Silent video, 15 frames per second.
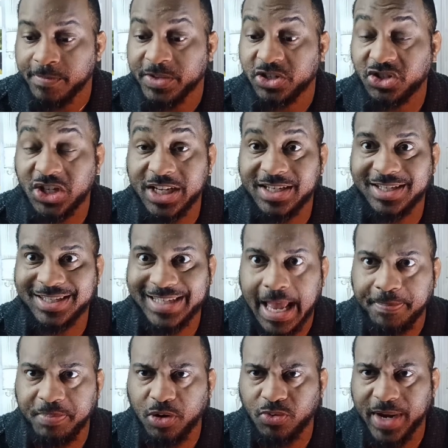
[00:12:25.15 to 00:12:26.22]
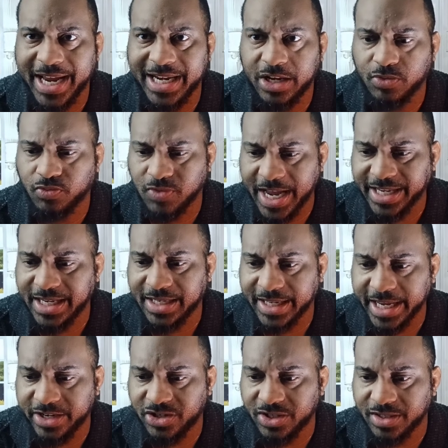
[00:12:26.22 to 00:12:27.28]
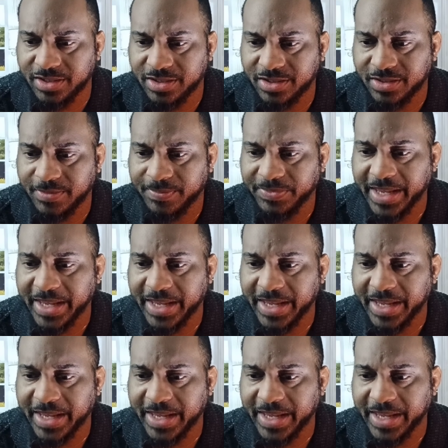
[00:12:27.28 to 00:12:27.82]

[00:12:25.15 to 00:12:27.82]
She separated regulations.